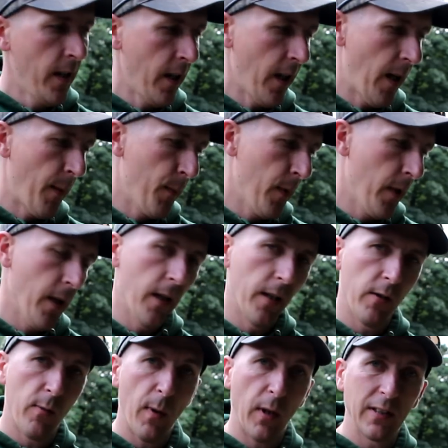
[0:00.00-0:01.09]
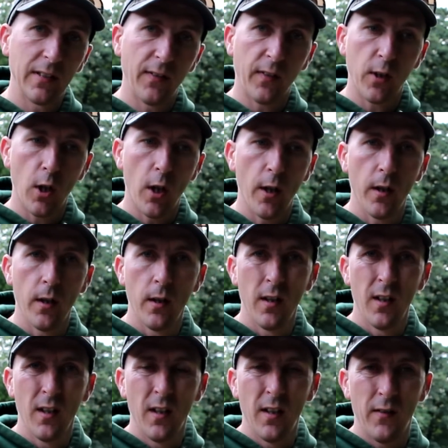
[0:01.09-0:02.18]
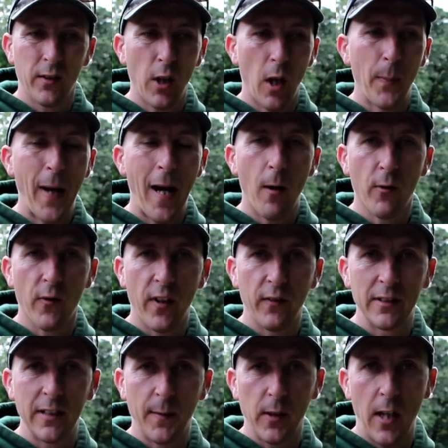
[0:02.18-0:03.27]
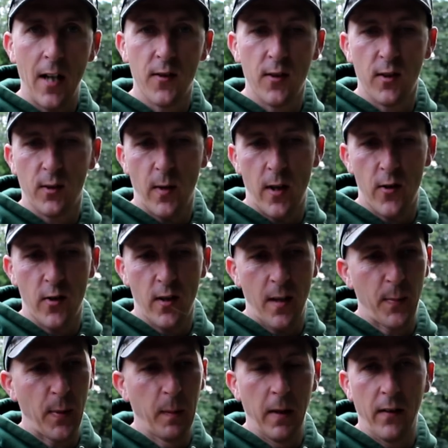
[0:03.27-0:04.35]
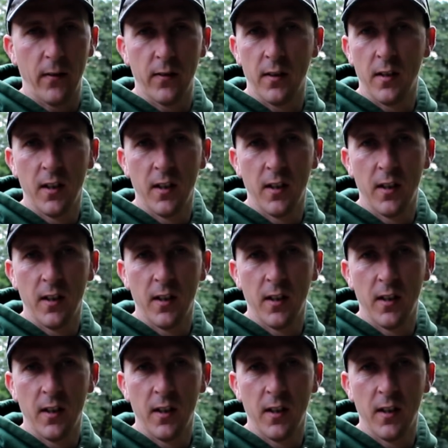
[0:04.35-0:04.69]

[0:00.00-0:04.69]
And to be honest, if I've got a pound for every time I got asked this question, I'd probably have